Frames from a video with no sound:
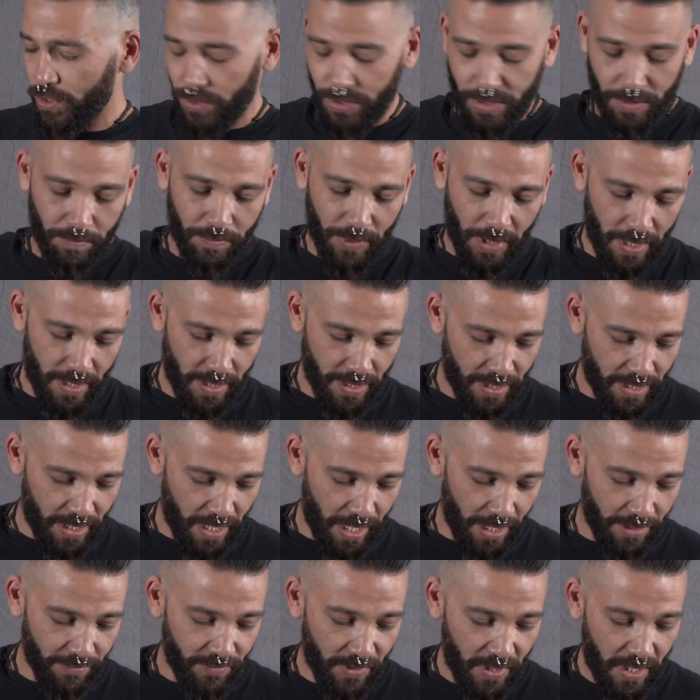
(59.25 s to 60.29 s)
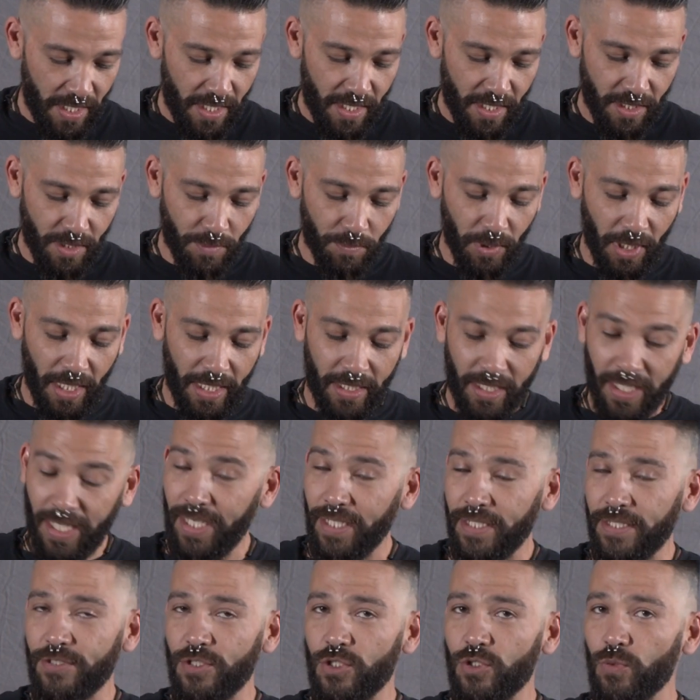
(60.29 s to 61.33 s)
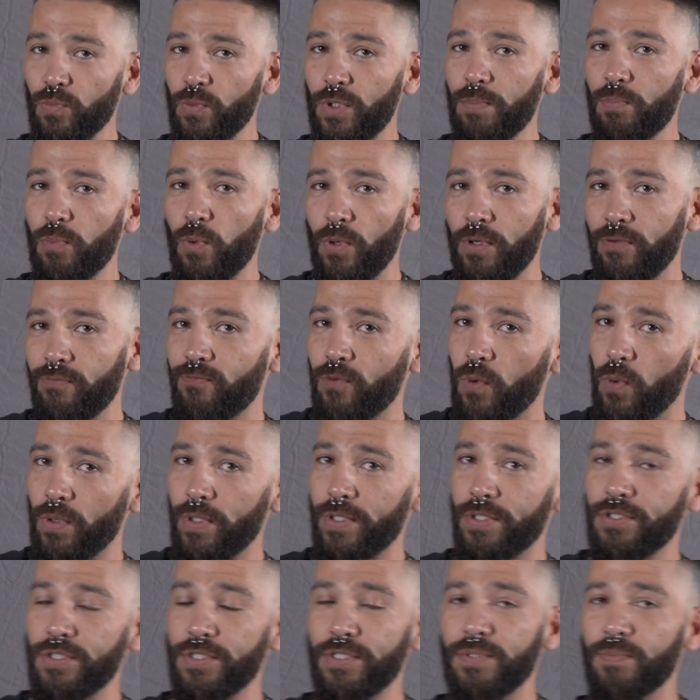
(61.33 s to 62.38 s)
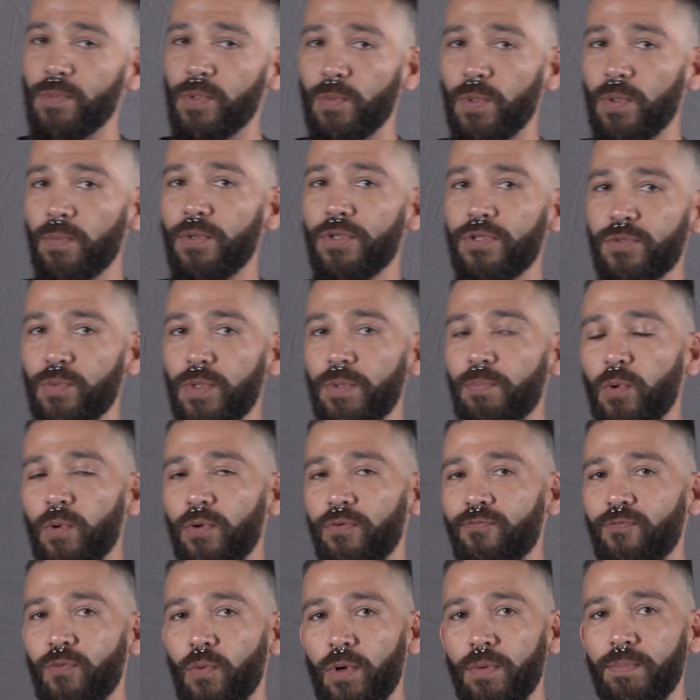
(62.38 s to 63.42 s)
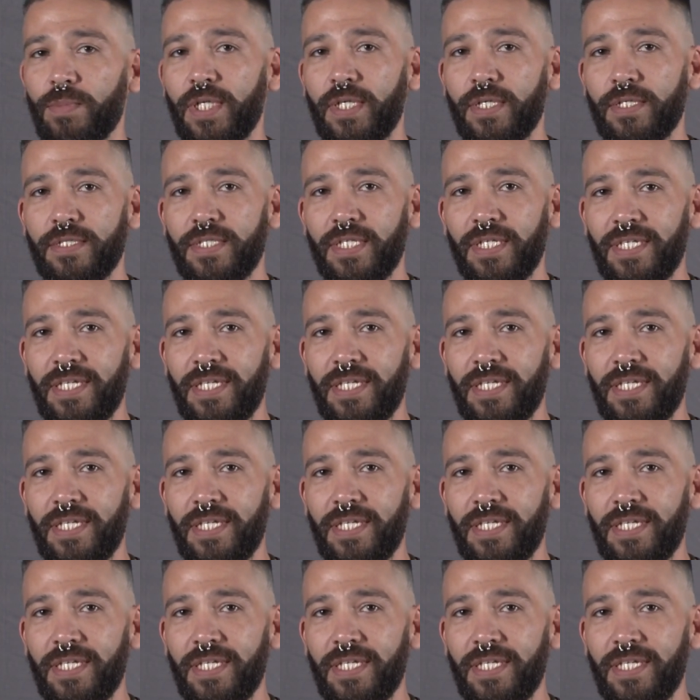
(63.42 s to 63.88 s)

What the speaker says: to butt of the knife. The blade length is 3.4 inches, and we went with 3.4 because it